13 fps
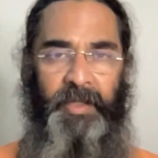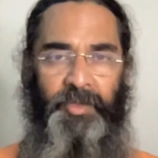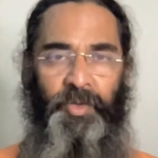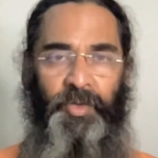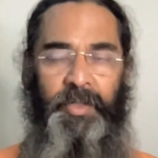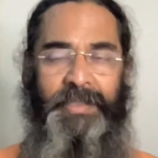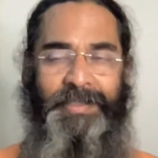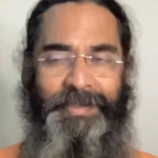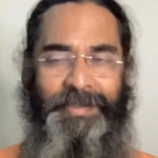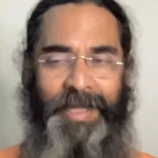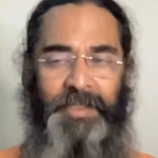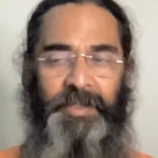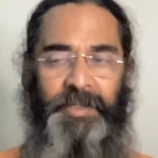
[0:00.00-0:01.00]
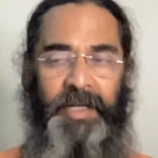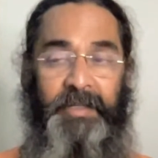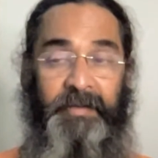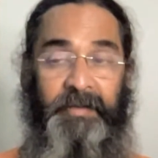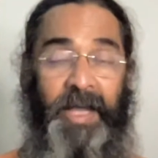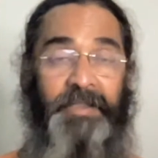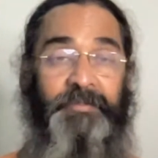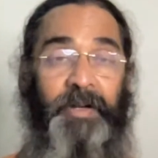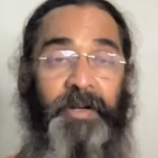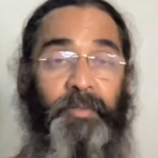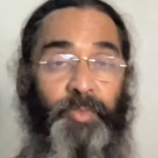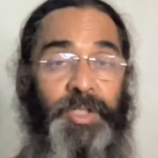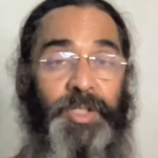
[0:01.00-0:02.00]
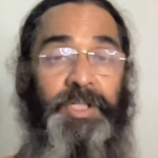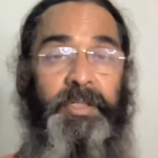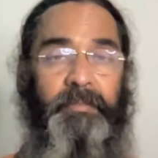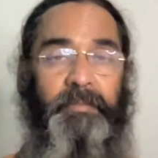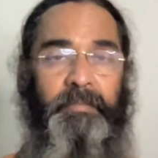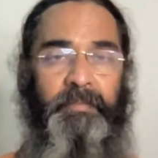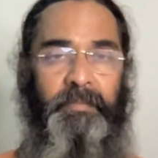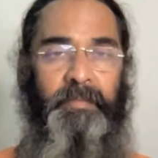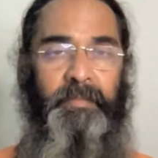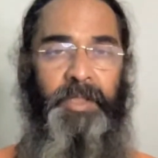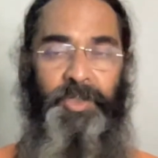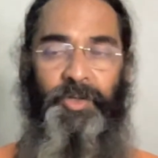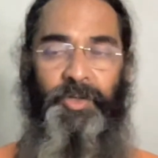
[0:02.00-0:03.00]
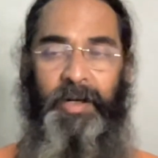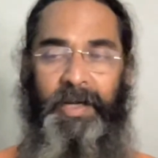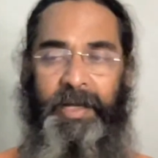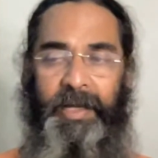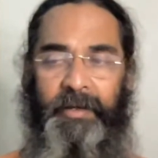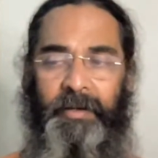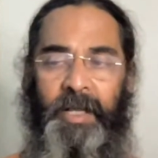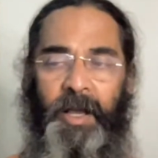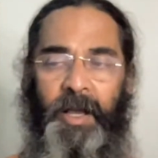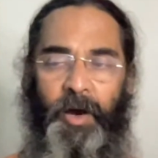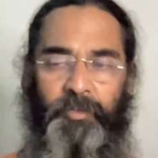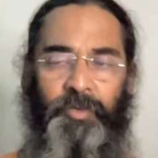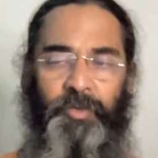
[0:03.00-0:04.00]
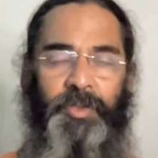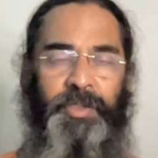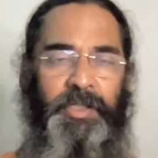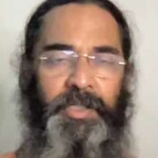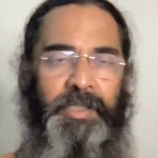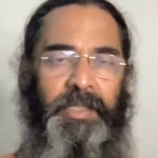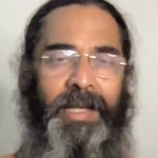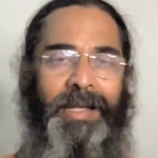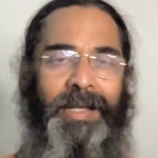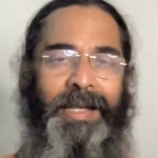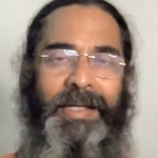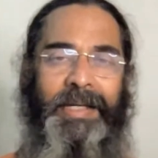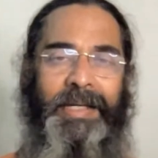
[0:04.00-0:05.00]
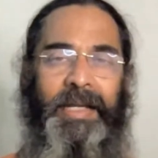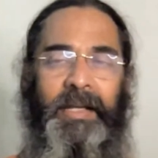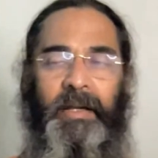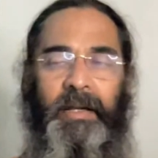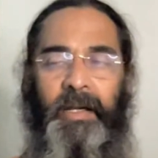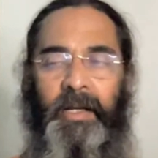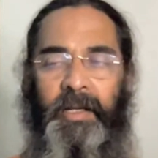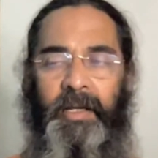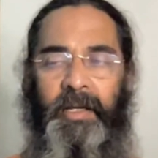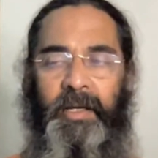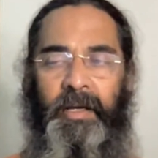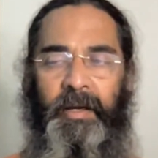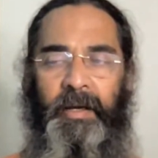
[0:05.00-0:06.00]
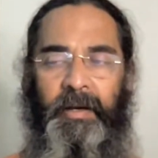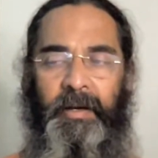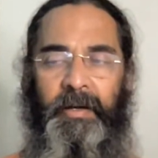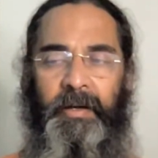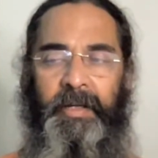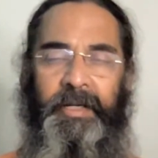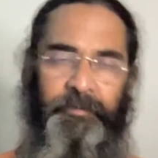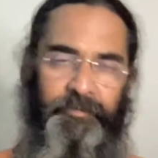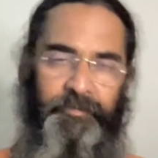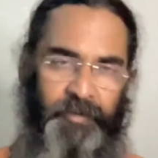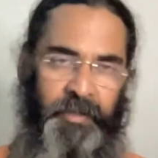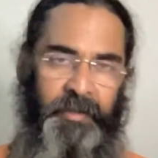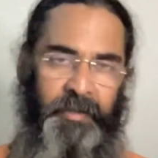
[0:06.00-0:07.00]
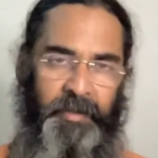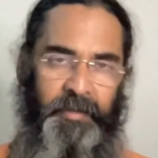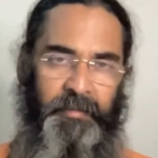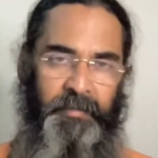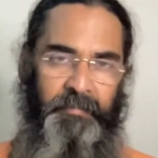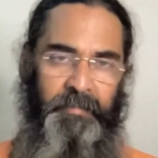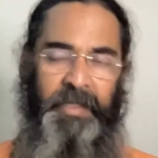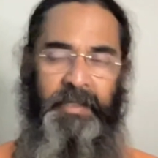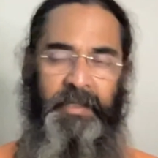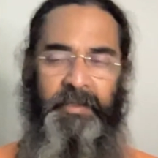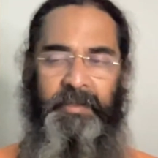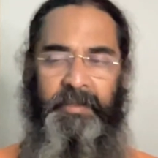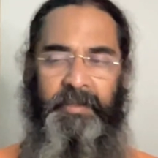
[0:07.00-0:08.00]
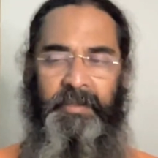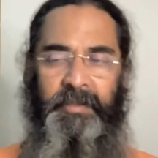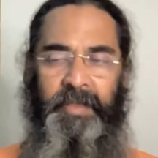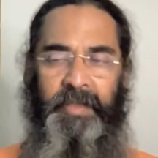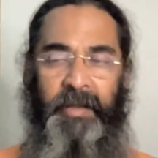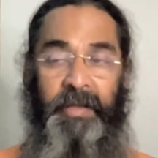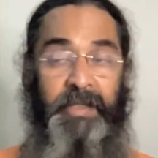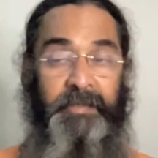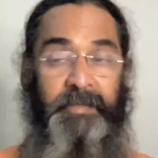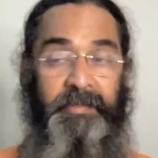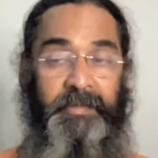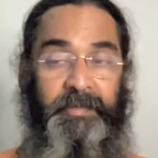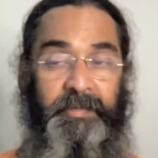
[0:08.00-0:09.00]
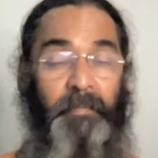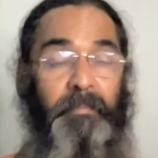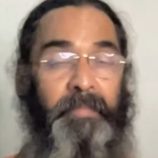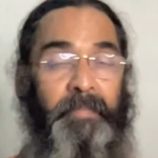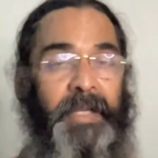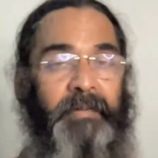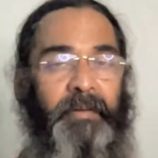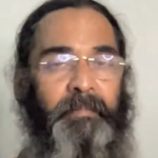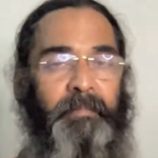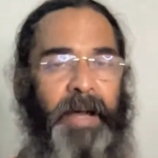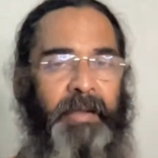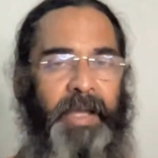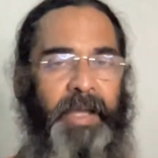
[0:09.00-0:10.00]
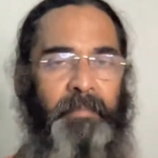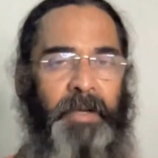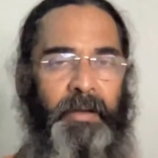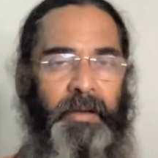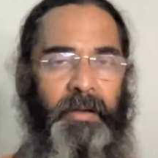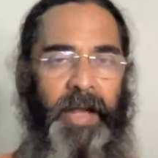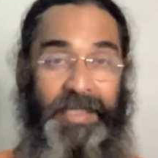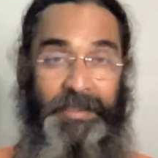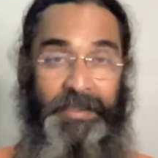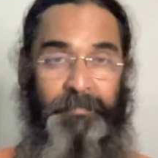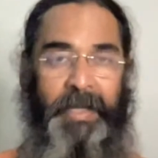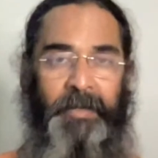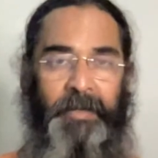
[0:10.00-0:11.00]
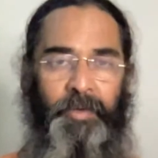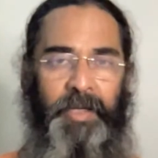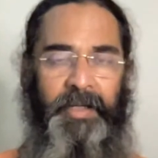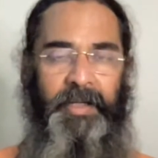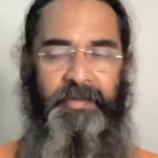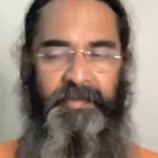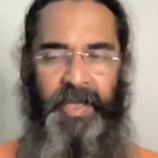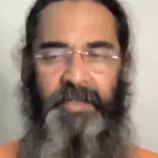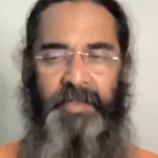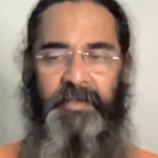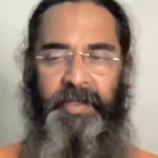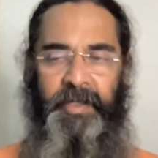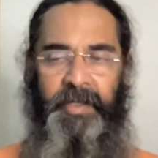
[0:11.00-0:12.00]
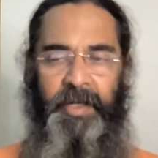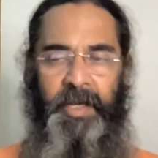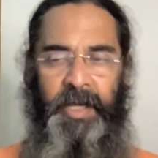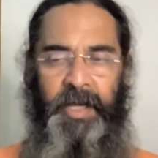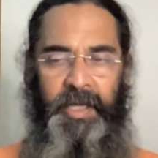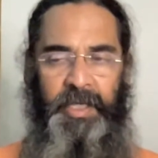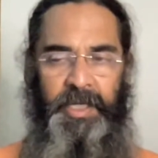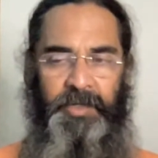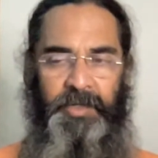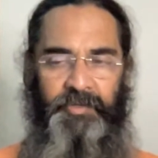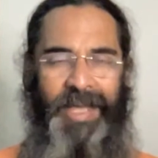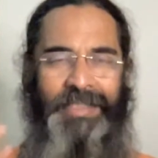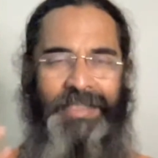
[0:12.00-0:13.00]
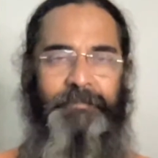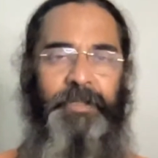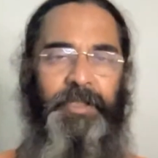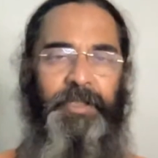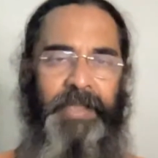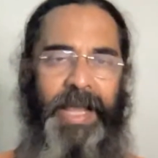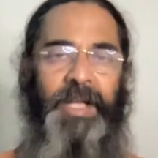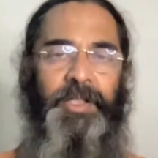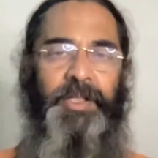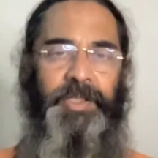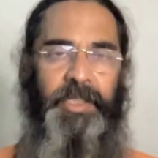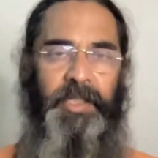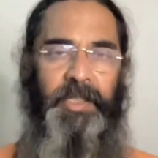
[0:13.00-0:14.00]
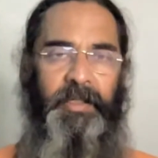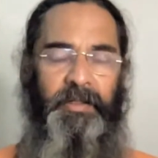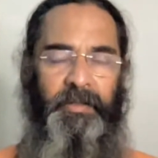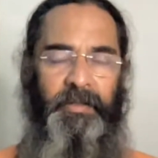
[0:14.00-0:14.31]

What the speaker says: So it's essentially transfer of wisdom. It's not like of course, it's a little different, because there is some bit of a biochemical aspect to it, in the sense that he transfers energy.